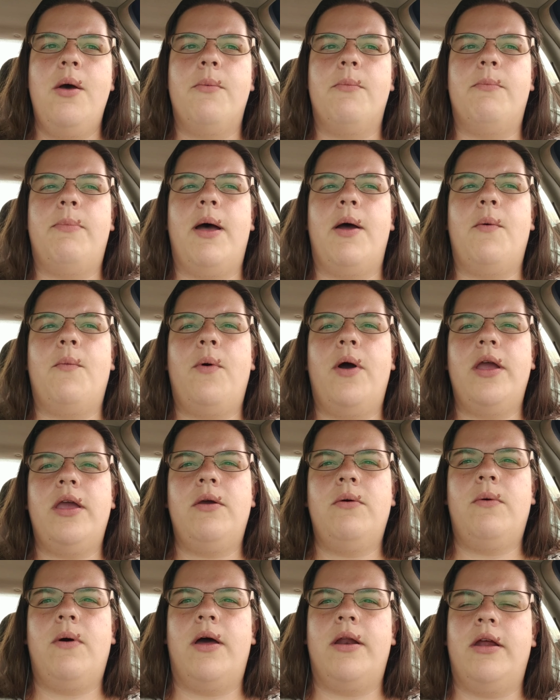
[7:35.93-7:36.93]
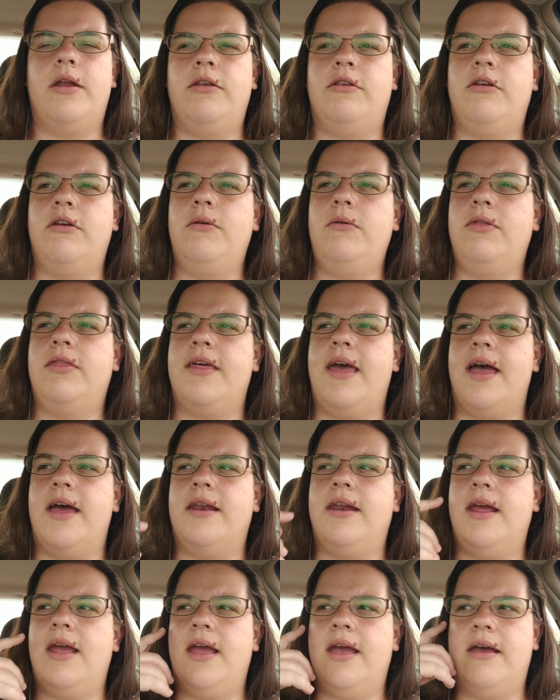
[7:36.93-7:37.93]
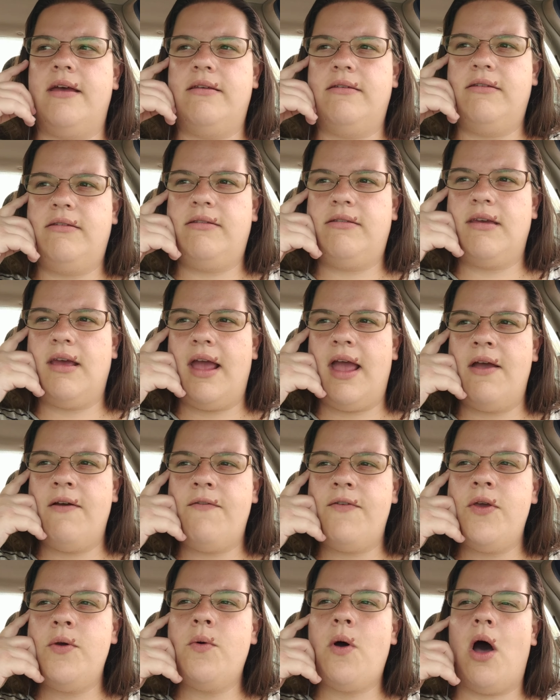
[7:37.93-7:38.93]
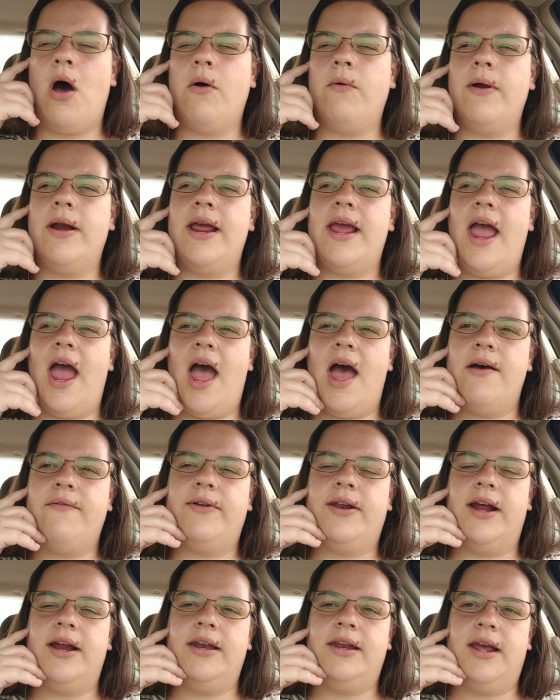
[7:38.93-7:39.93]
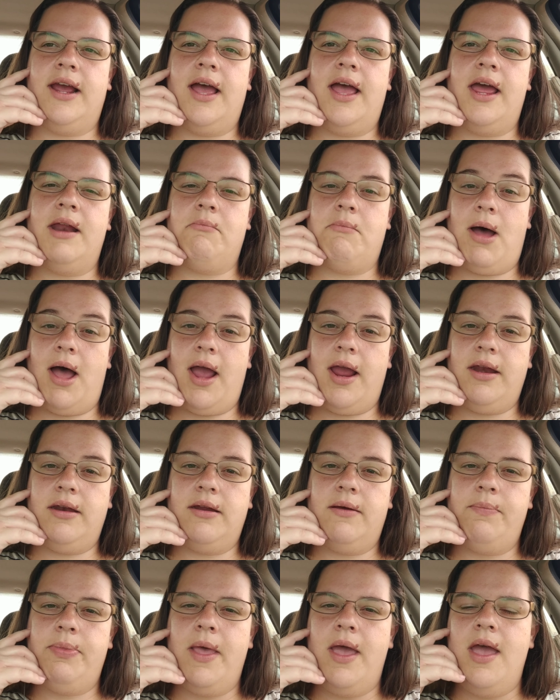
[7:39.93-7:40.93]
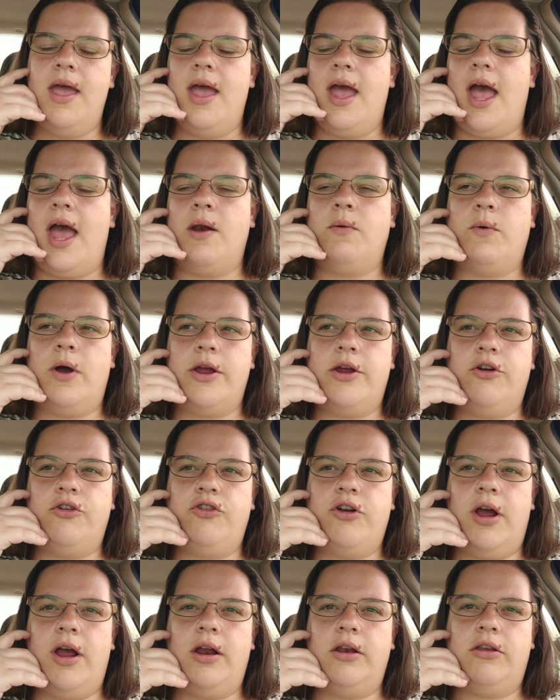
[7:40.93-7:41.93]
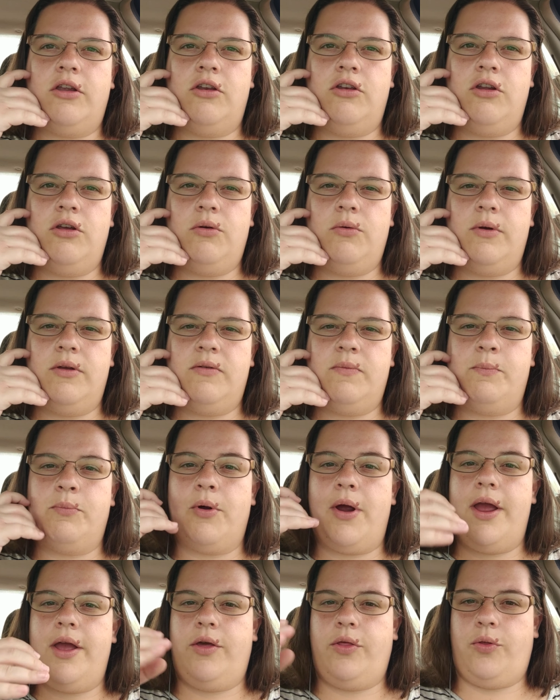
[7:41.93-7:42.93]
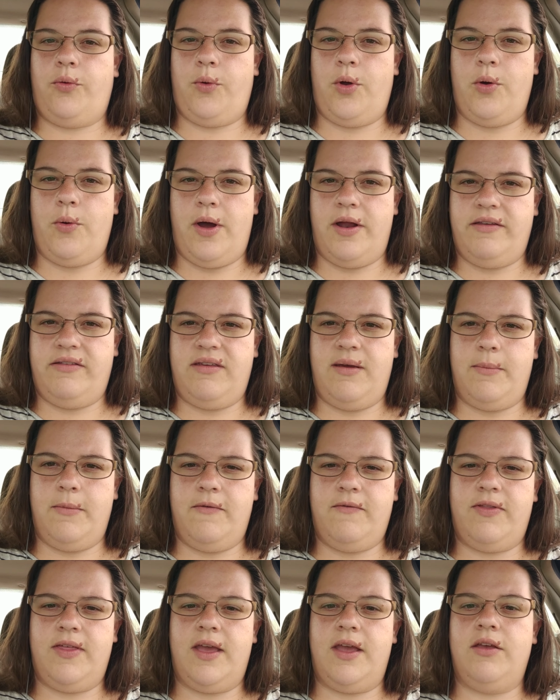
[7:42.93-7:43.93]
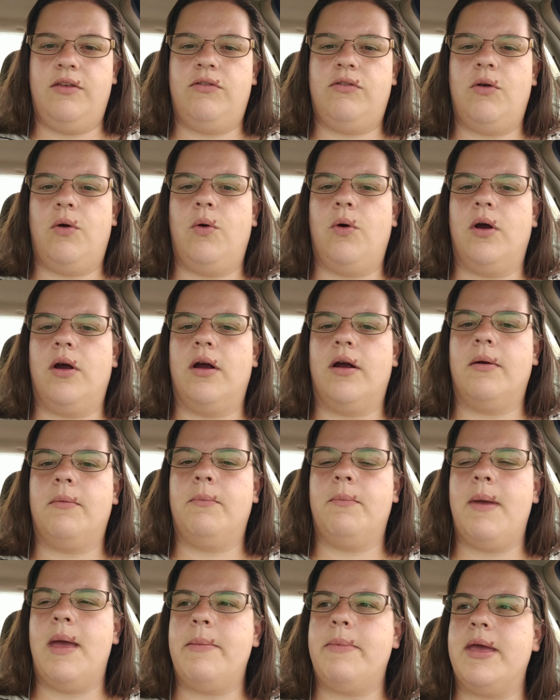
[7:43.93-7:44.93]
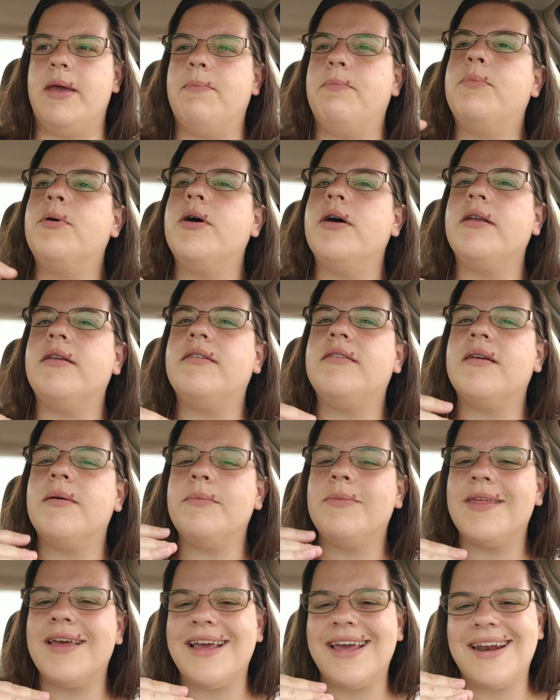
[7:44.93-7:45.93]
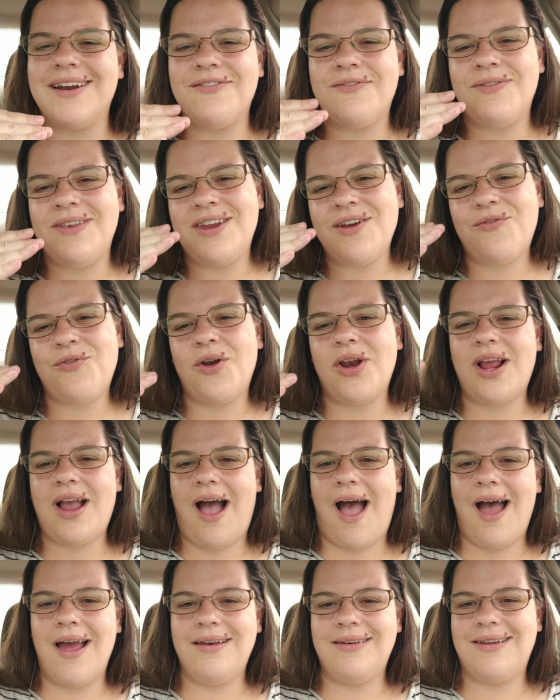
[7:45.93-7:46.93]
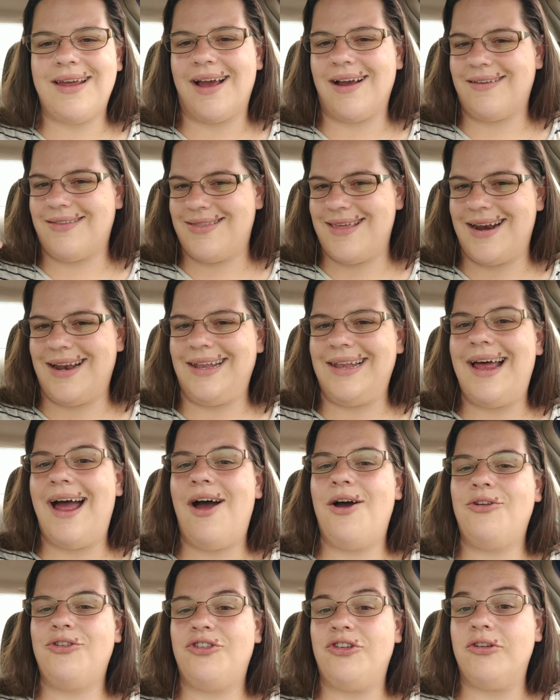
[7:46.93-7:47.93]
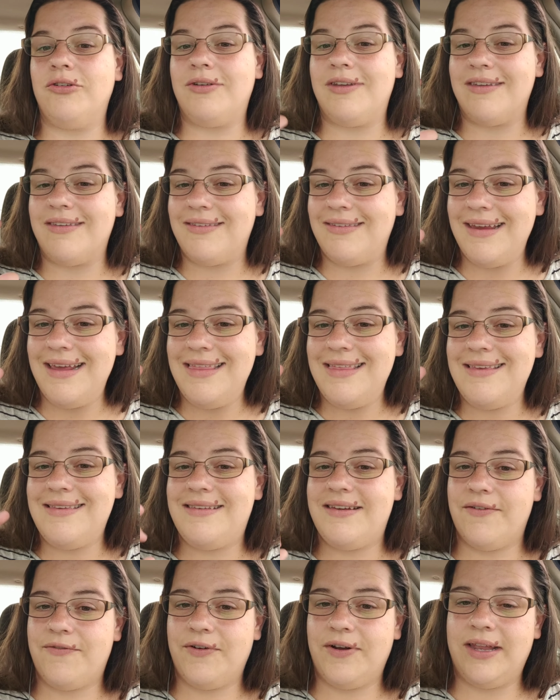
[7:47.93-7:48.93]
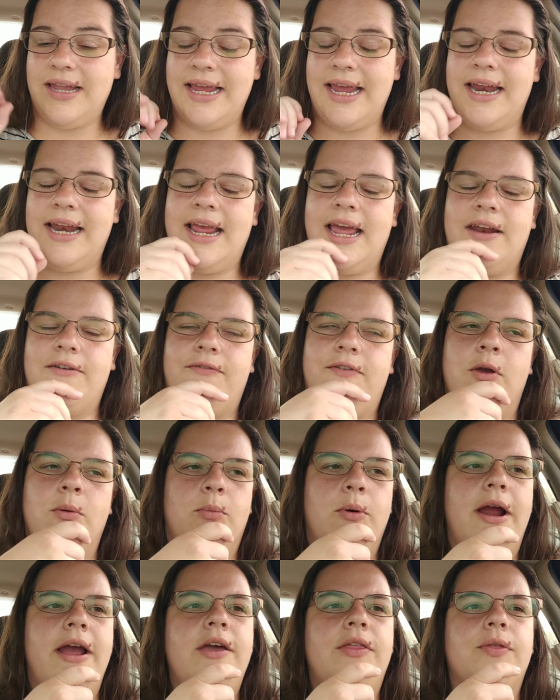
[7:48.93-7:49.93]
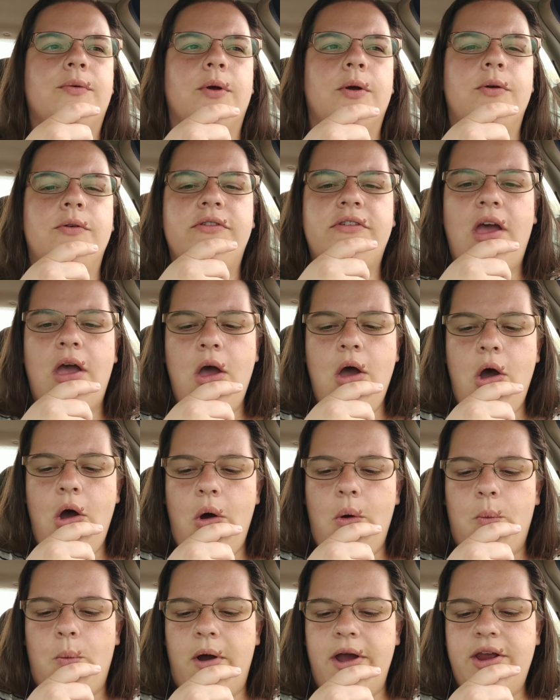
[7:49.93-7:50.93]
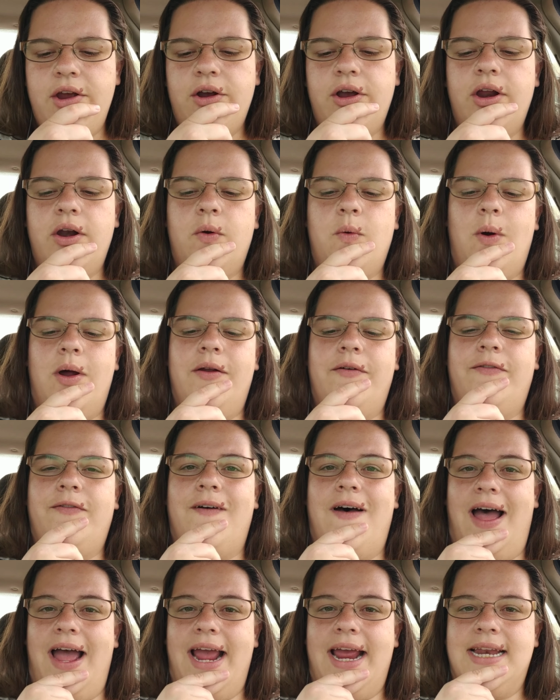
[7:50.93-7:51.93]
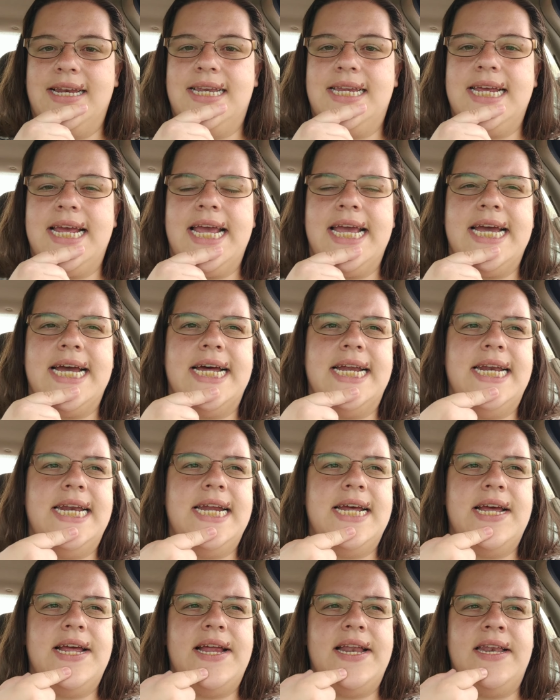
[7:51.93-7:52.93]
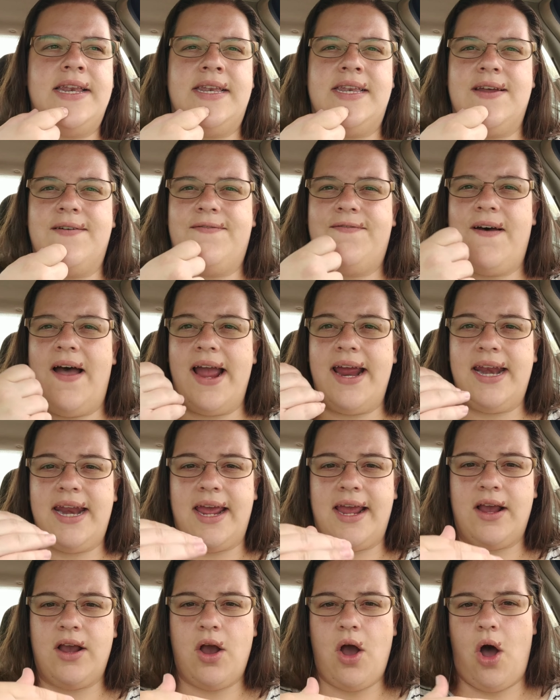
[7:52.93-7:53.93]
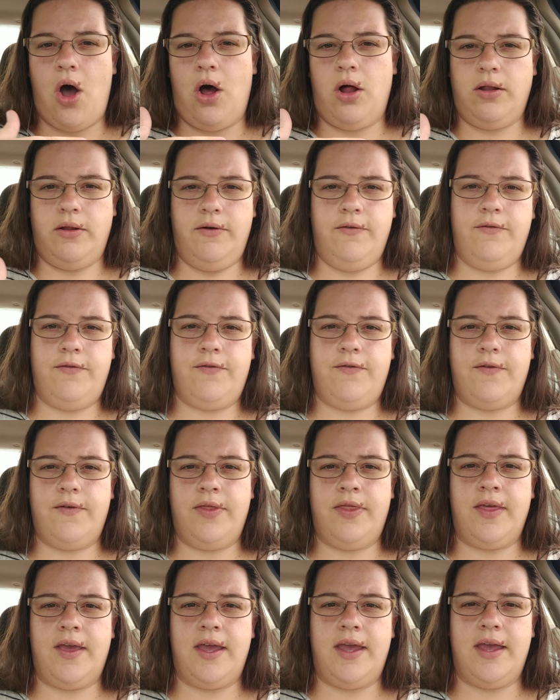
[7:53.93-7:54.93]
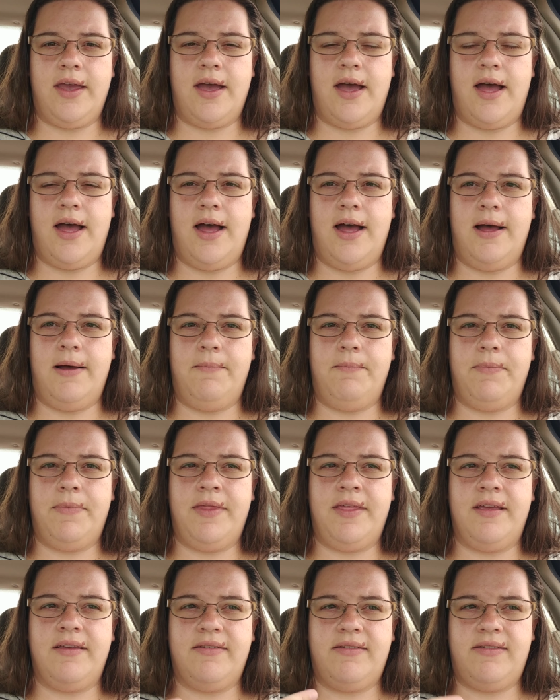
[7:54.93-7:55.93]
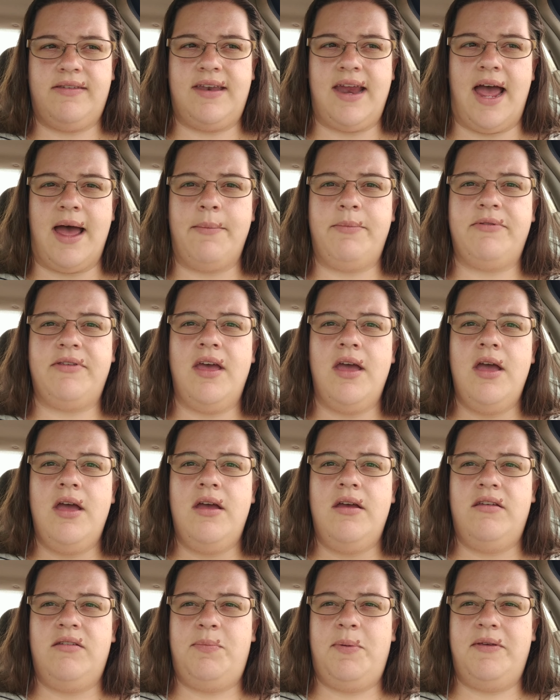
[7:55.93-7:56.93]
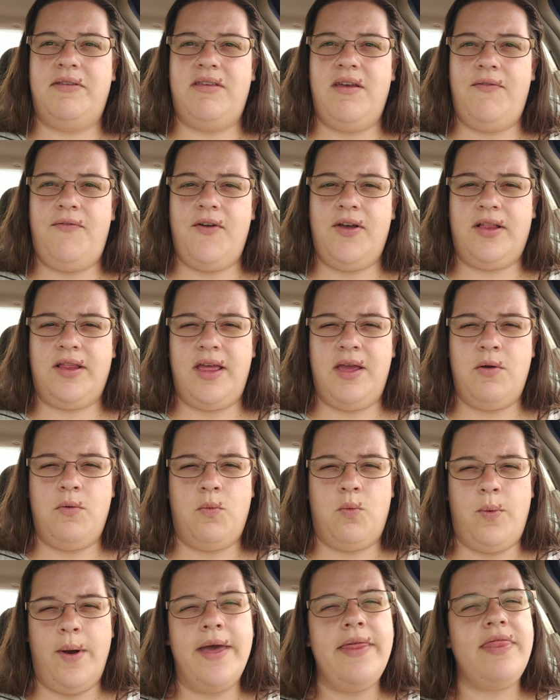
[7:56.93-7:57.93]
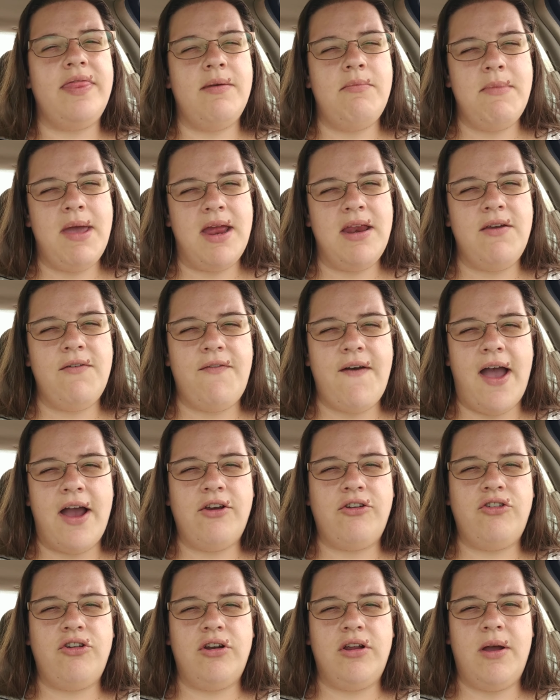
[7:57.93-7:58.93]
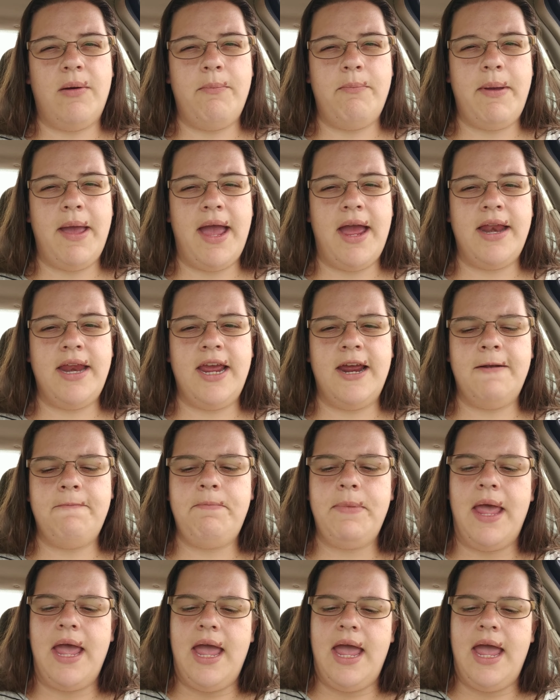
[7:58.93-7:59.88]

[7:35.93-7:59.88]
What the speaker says: But what you want to do then is, if you already have an idea in mind and what you're trying to do is break through on some of these, or maybe put something in a different context that allows you to see this differently and get a few breakthroughs, what you're going to want to find in defining all of these steps, specifically with the manufactured companion,